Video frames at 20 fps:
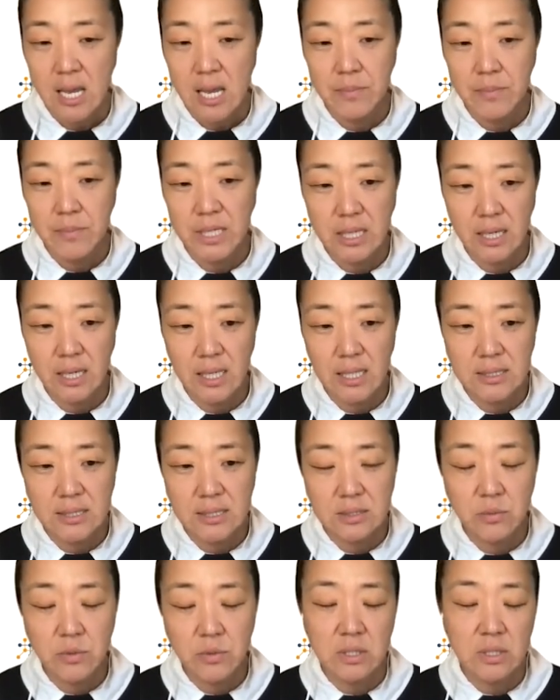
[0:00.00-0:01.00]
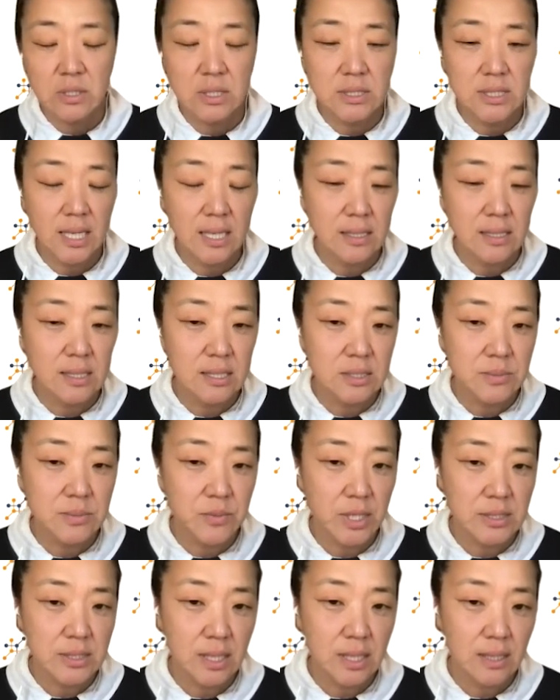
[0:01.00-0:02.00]
because it's one of the deadliest
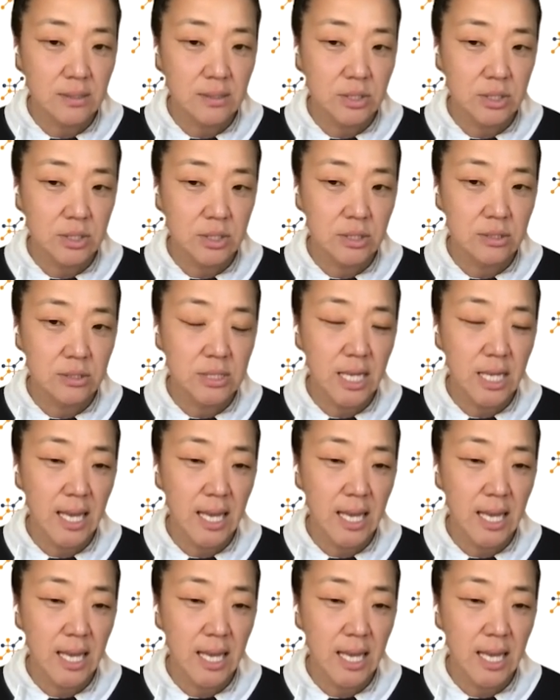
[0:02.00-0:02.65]
breast cancers.